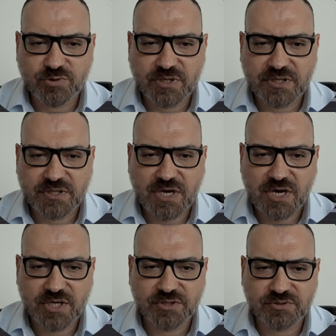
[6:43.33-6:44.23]
You can
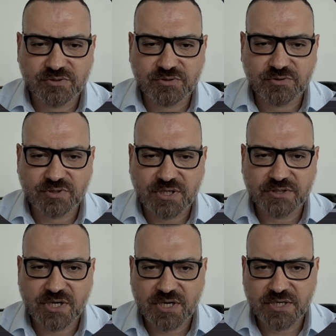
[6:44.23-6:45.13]
hide or
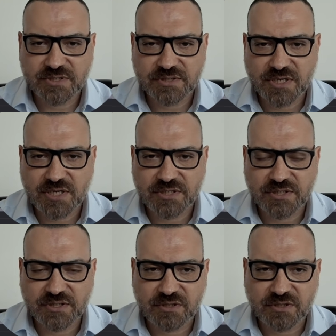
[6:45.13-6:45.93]
unhide any